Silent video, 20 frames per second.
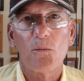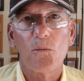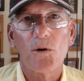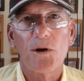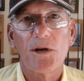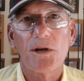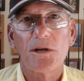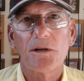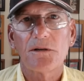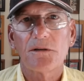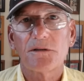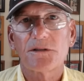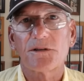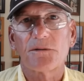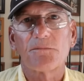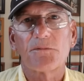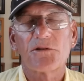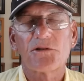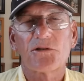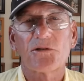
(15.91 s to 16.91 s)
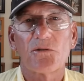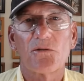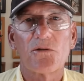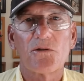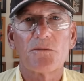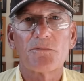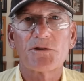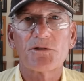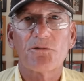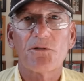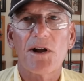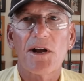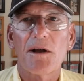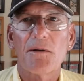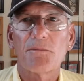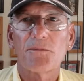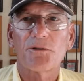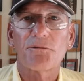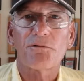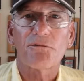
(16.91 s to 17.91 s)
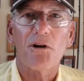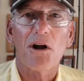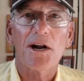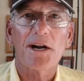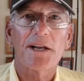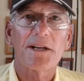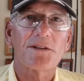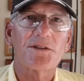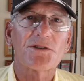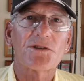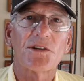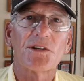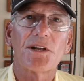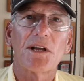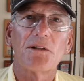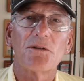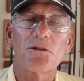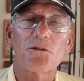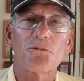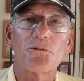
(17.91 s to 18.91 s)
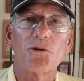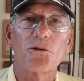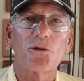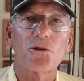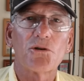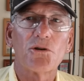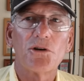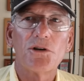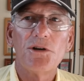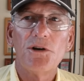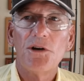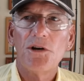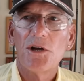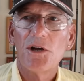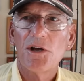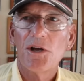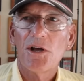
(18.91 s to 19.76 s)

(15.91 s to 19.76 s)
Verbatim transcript: wind, some storms around, but Friday and Sunday look real good.